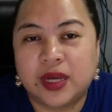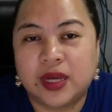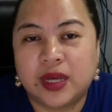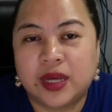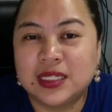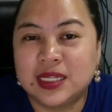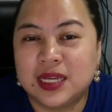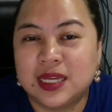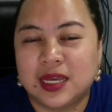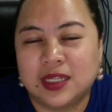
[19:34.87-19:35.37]

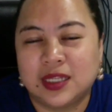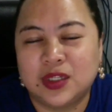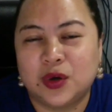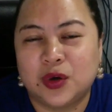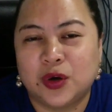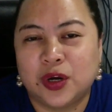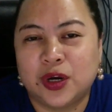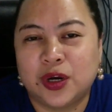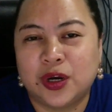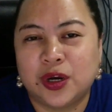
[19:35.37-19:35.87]
easiest,
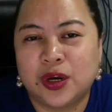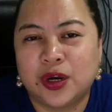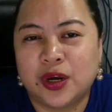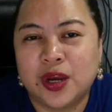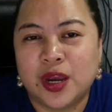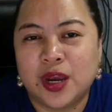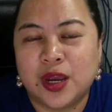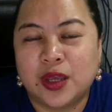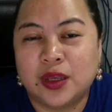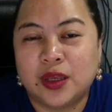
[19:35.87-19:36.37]
or
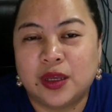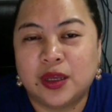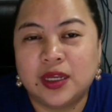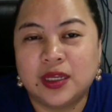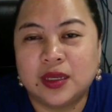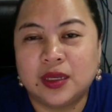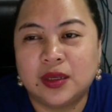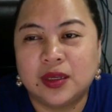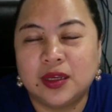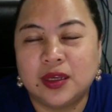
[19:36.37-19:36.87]

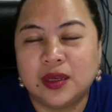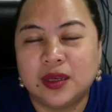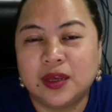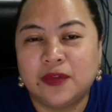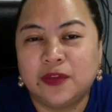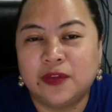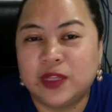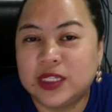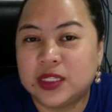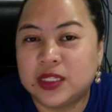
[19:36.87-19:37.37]

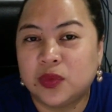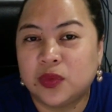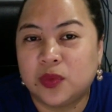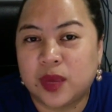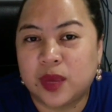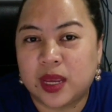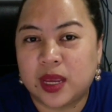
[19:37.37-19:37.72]
if it's the